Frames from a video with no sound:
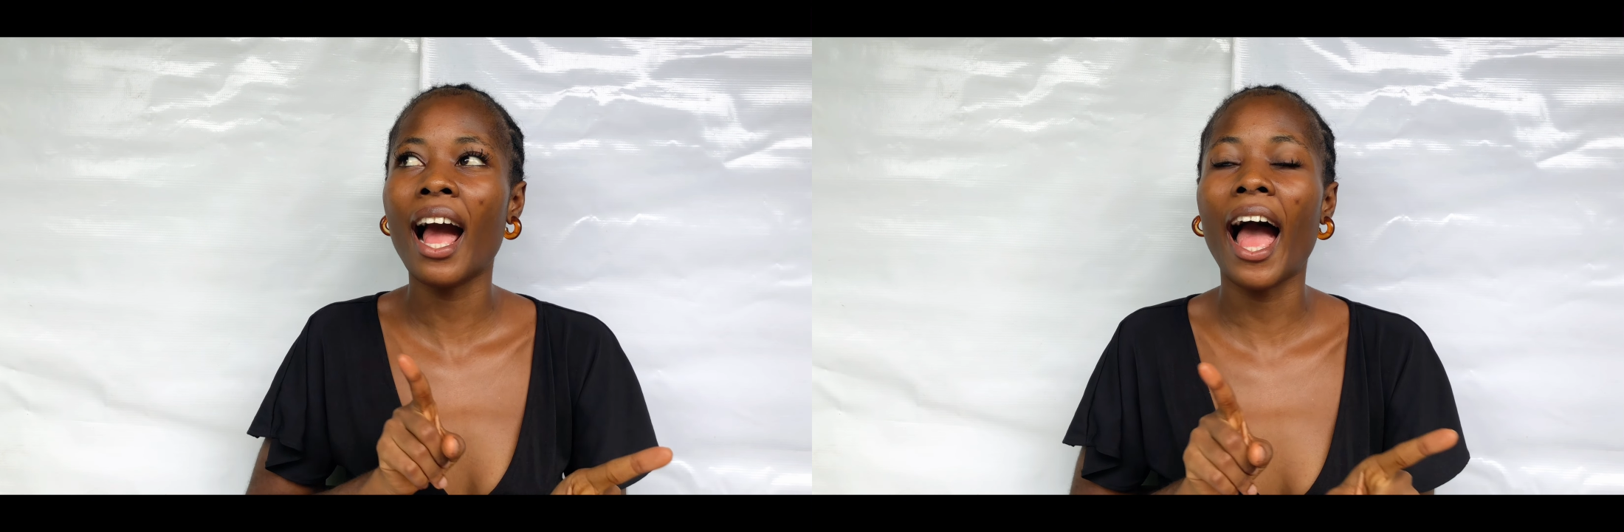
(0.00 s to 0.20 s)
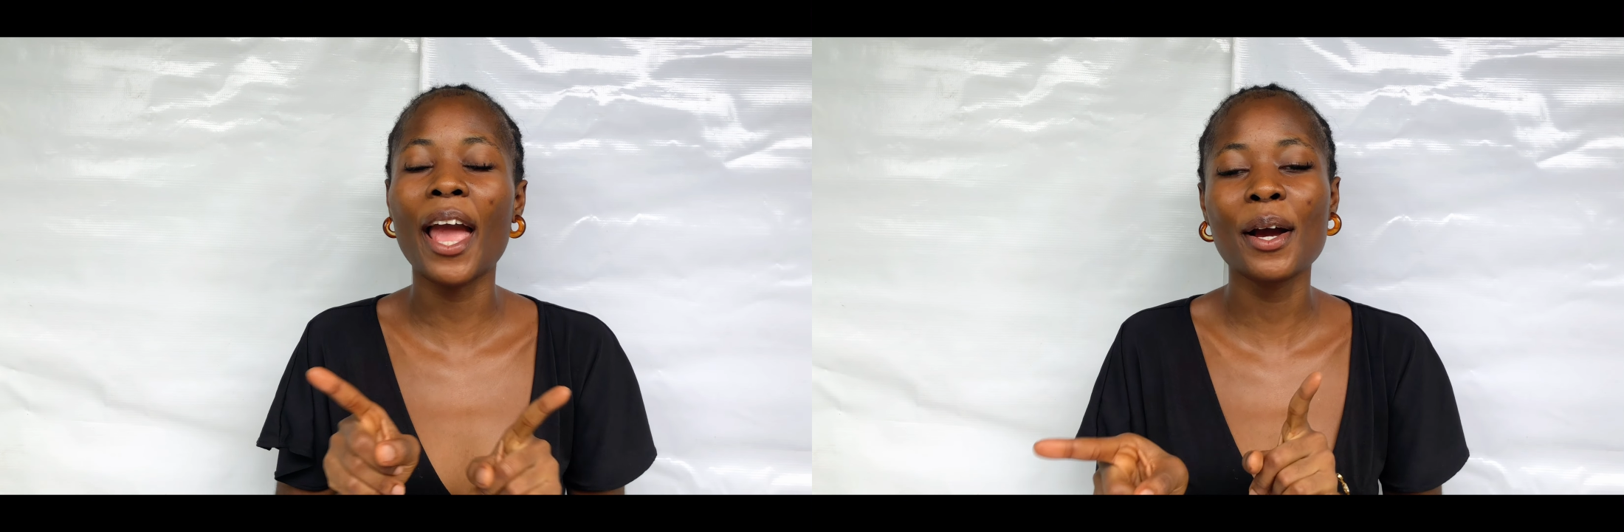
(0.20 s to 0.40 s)

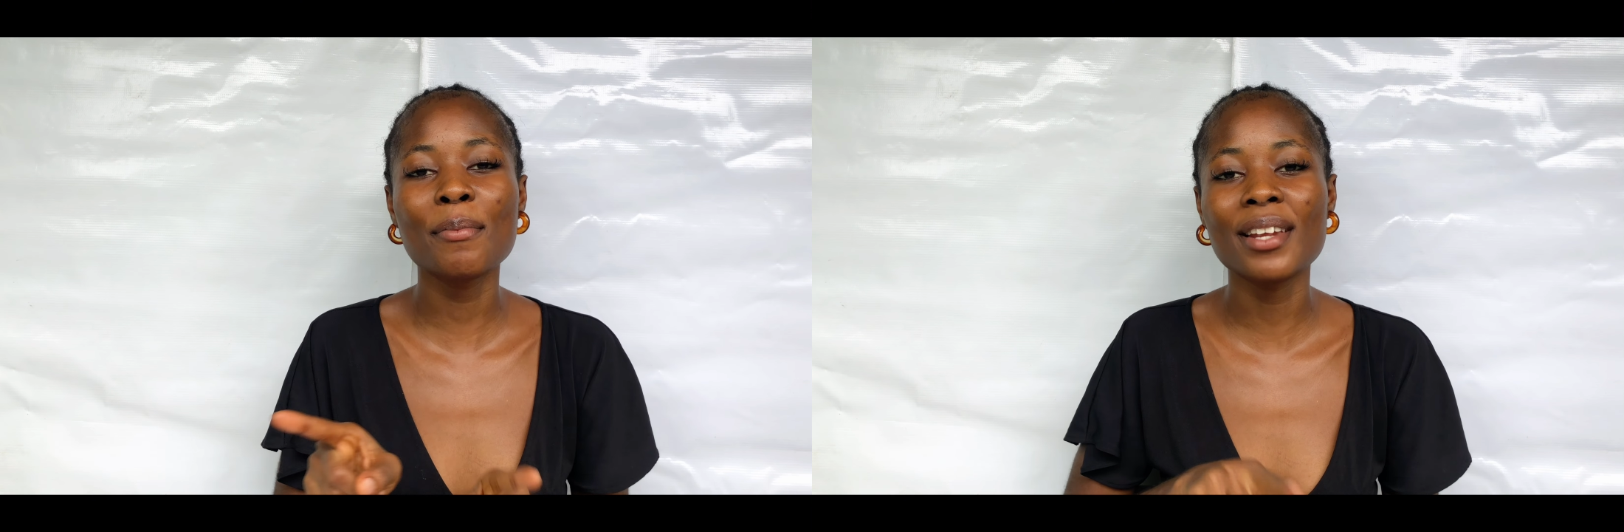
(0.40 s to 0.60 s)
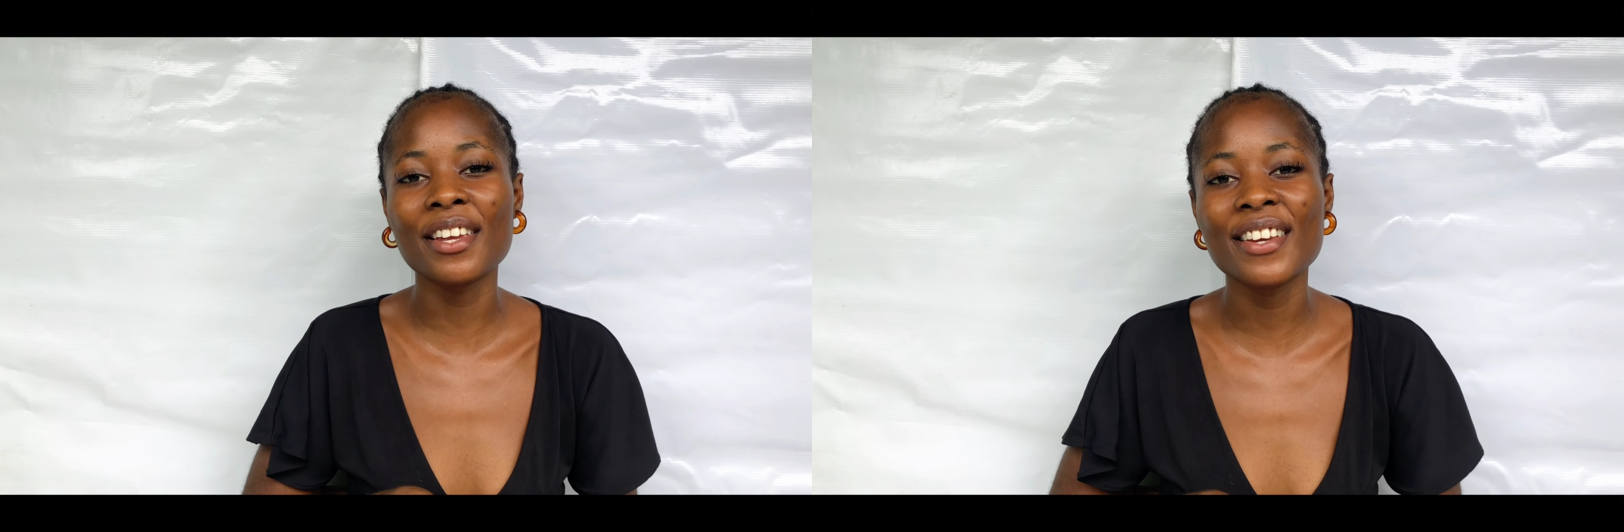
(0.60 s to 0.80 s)
I
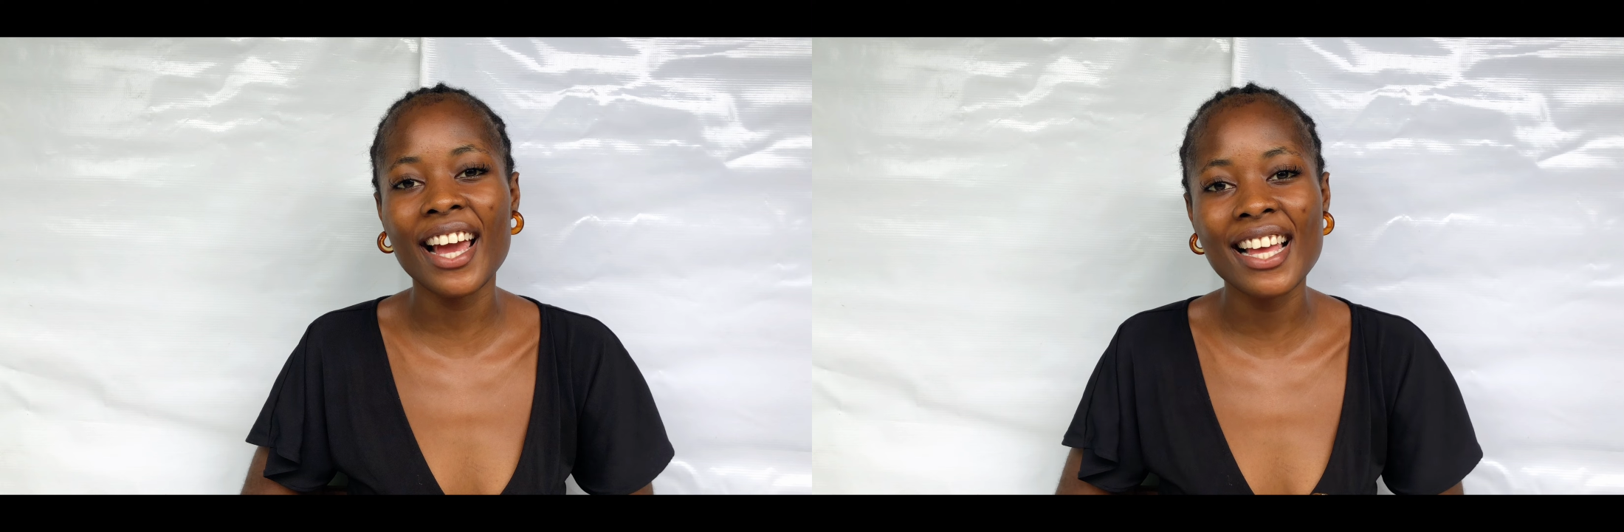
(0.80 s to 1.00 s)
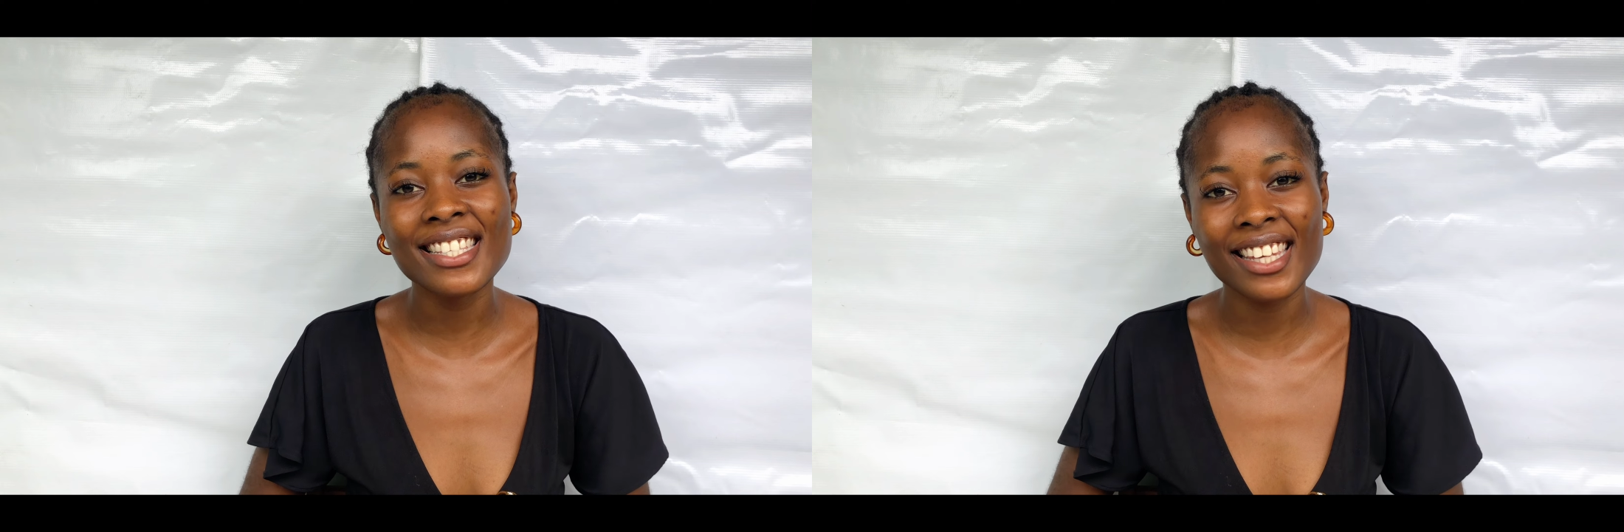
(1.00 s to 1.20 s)
hope that you
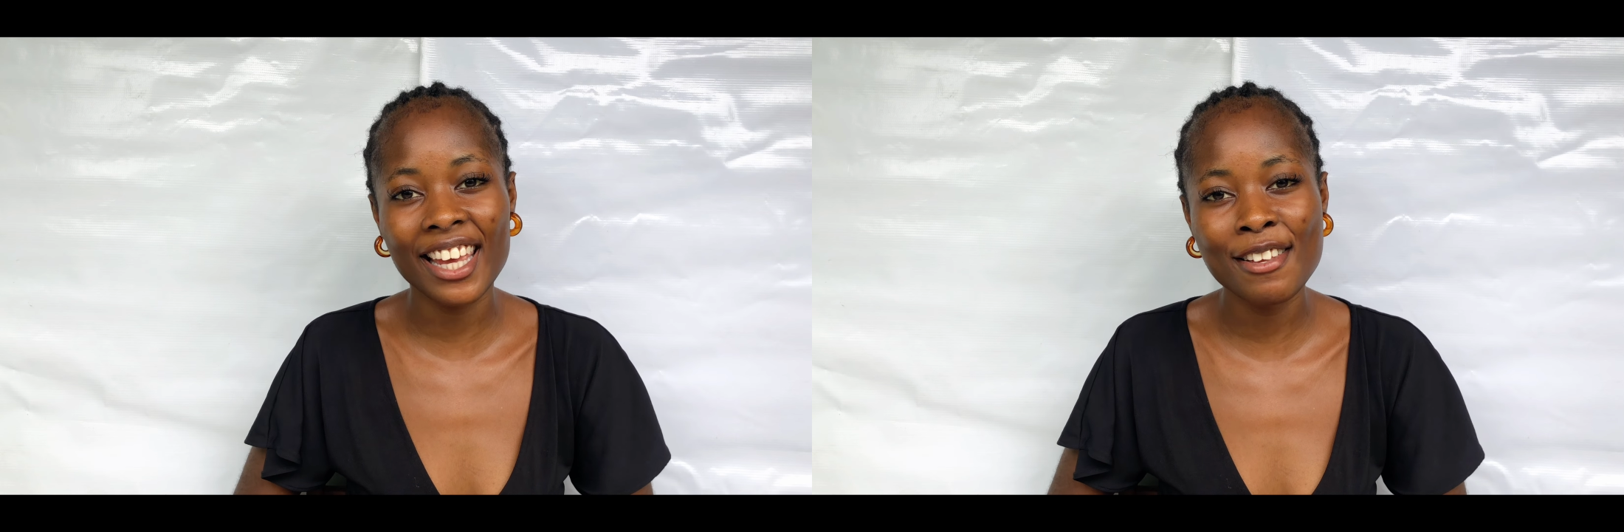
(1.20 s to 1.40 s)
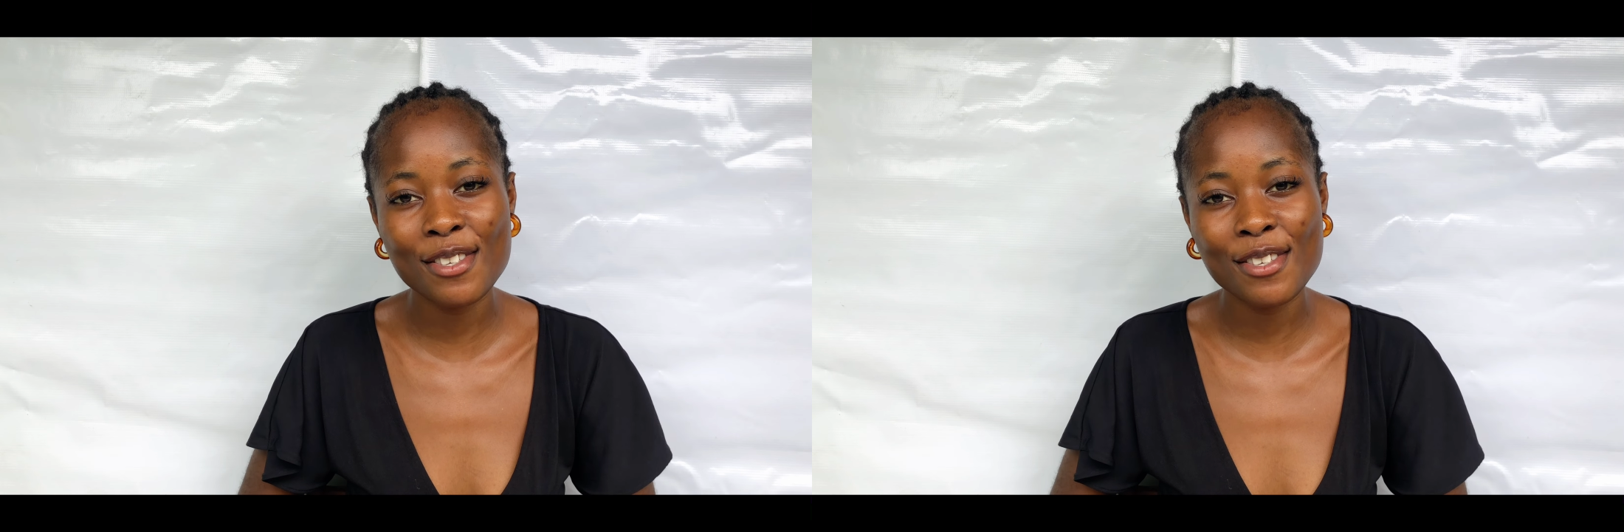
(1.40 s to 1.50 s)
guys gain